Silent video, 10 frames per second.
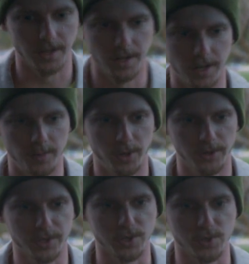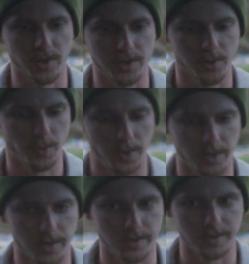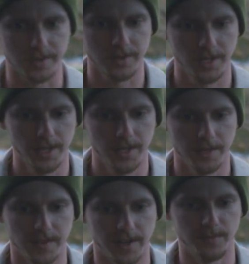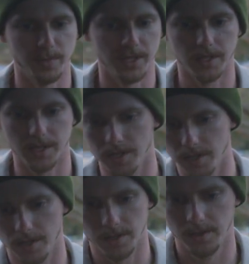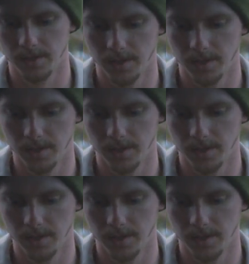All the construction workers that have been in here